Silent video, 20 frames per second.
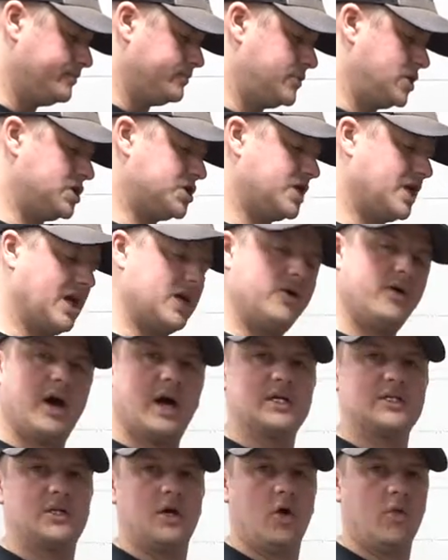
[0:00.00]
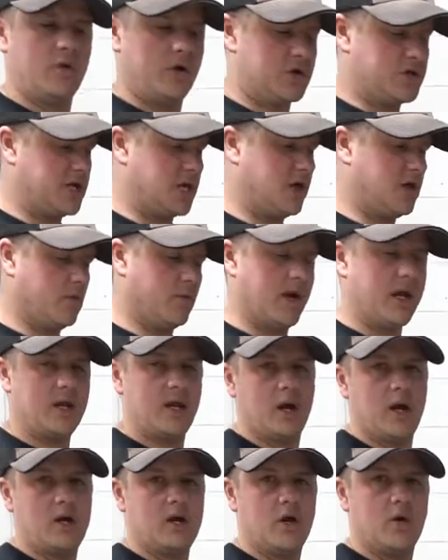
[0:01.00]
Just to let you guys know, when you're sitting in the waiting
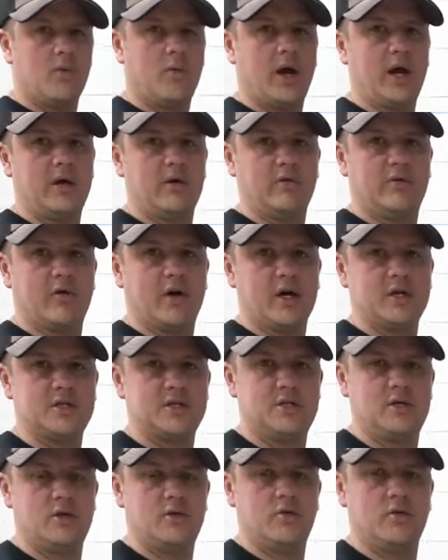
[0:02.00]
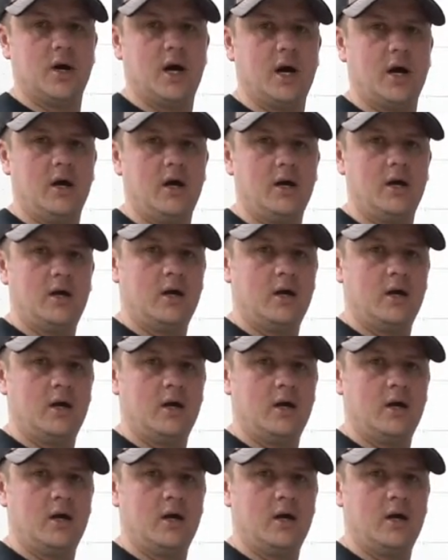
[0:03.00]
area and you're waiting for us to